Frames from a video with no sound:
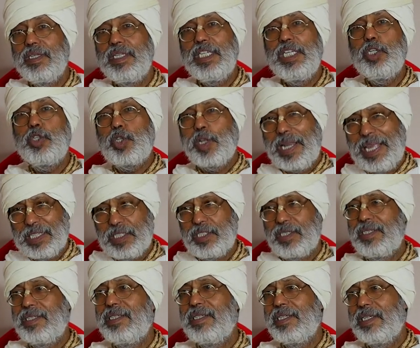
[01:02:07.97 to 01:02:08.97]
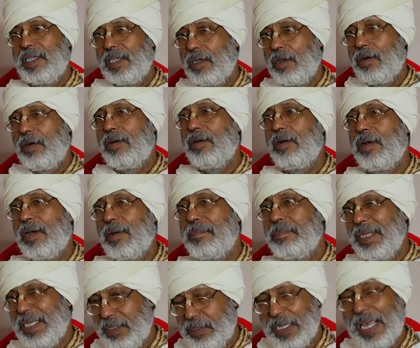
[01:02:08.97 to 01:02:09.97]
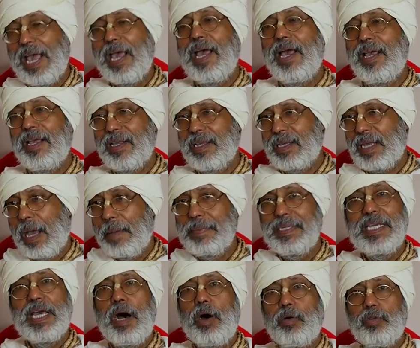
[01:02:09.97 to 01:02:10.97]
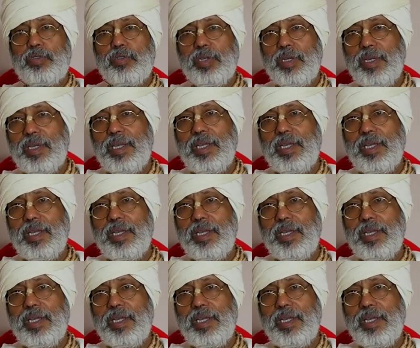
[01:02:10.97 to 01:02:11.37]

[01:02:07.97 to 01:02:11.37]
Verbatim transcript: useless, you know, beans eh, uh, coming out.